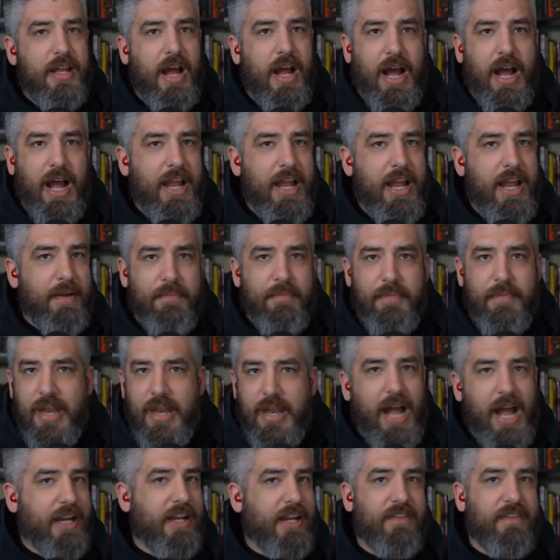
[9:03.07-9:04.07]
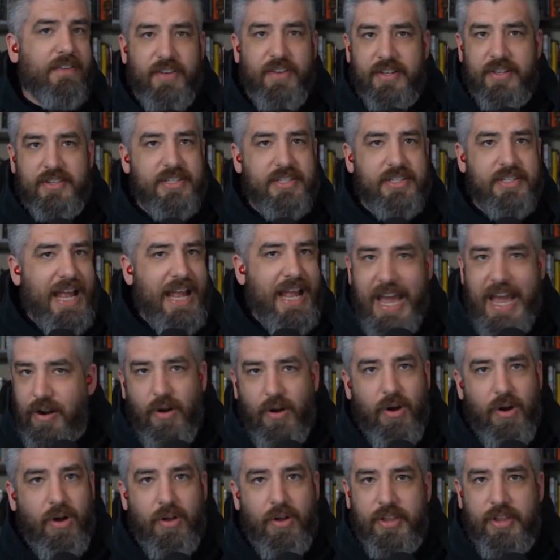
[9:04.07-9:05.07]
I am not convinced at
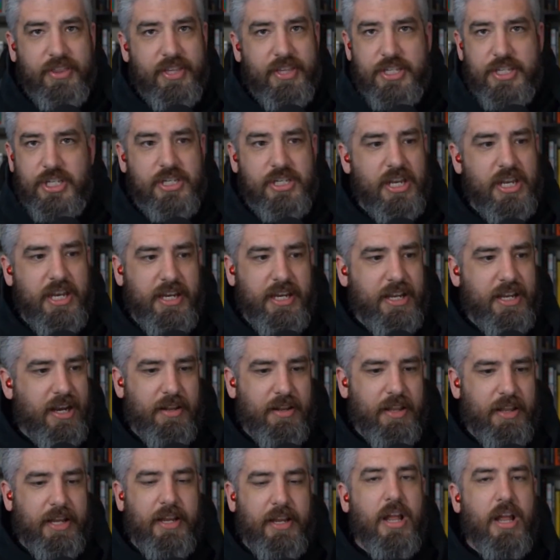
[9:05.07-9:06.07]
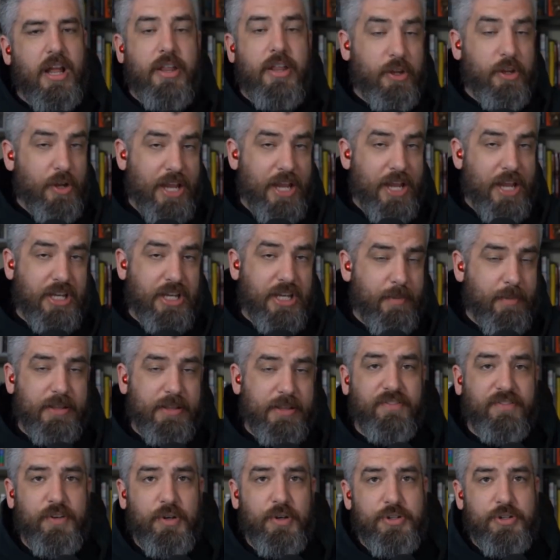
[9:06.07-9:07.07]
all that this is any kind of like you're asking about
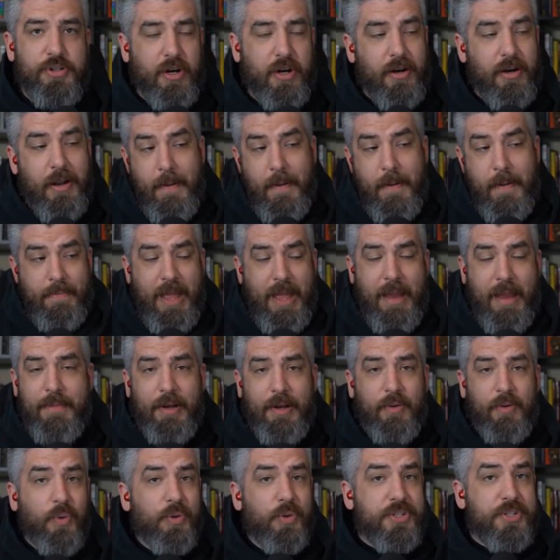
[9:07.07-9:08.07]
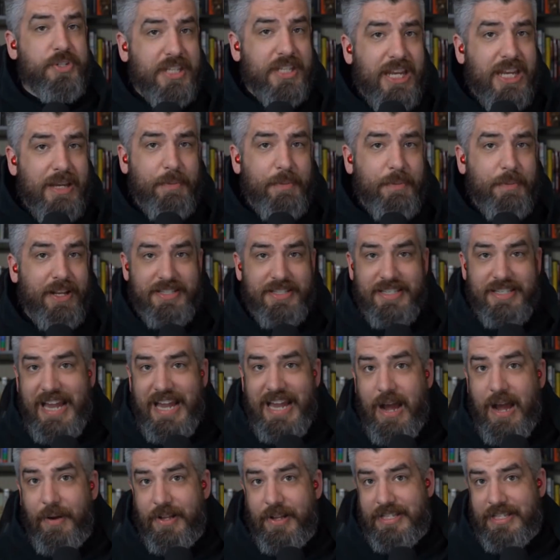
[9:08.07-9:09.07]
the future. I mean, we'll see because
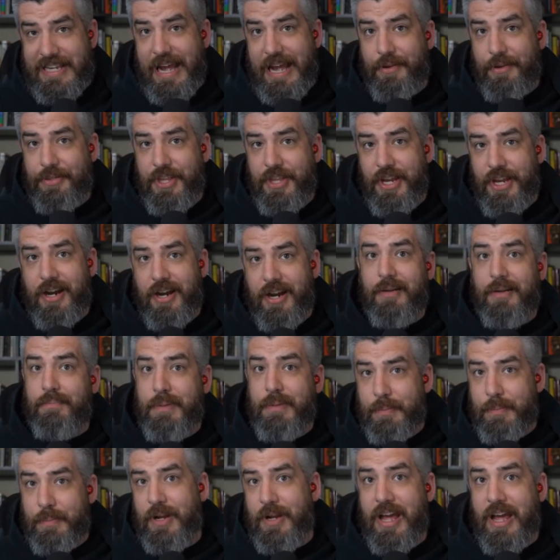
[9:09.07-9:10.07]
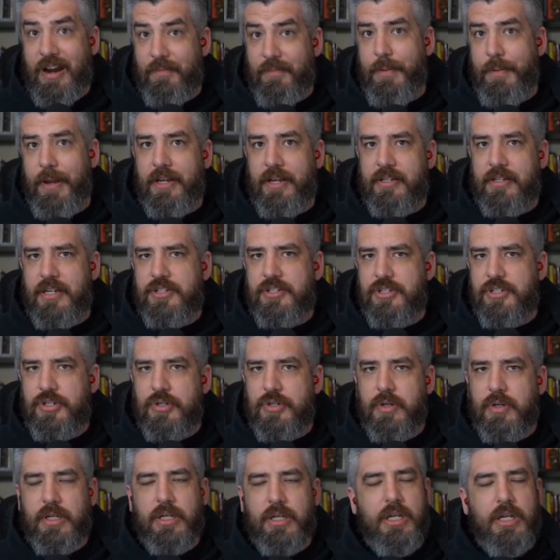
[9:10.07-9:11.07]
now it's out there and people kind of are paying attention
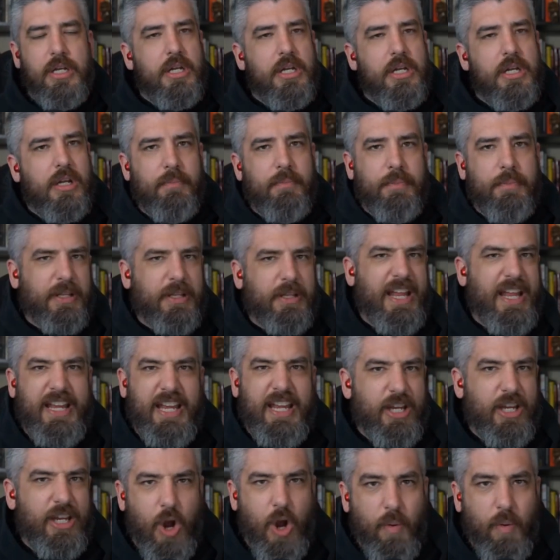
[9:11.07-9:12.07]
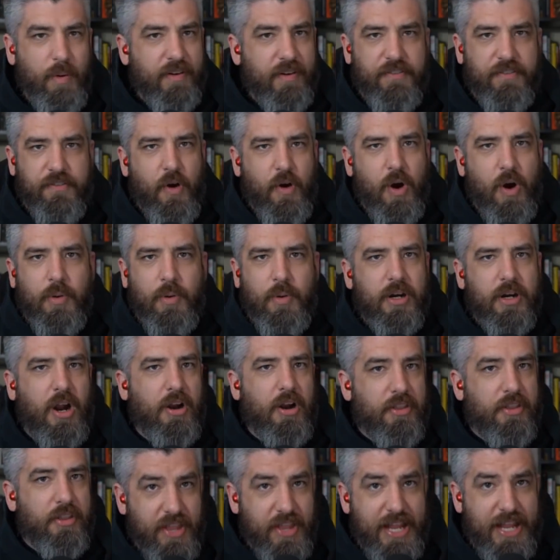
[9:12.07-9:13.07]
to it. Mm. But like going forward,
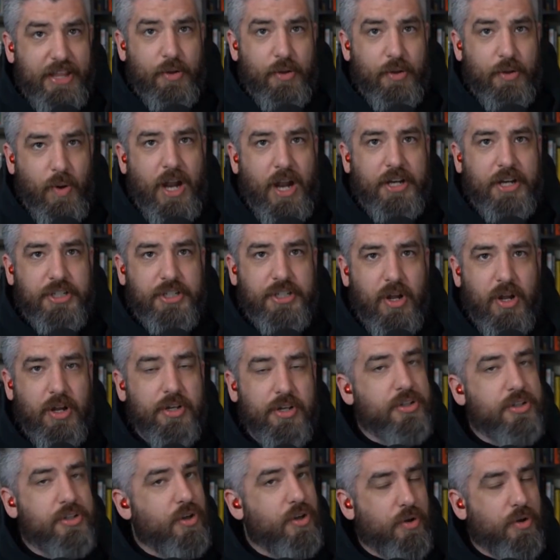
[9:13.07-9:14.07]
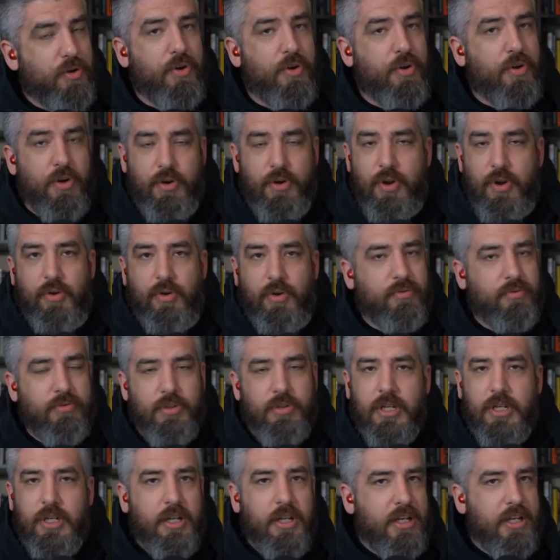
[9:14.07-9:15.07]
are they the watchdogs? No, no, no, no.
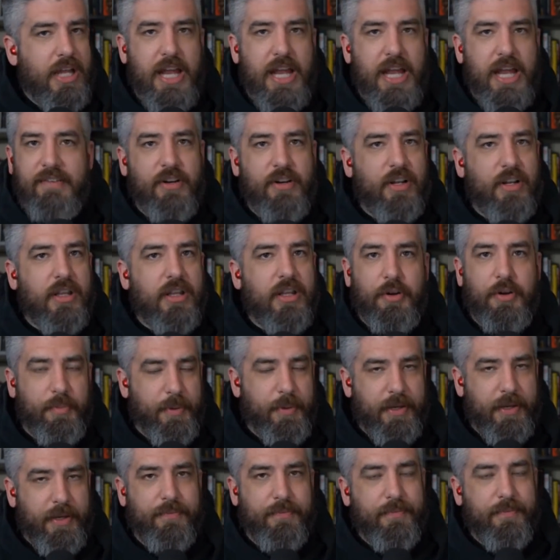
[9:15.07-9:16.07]
Not even a little bit.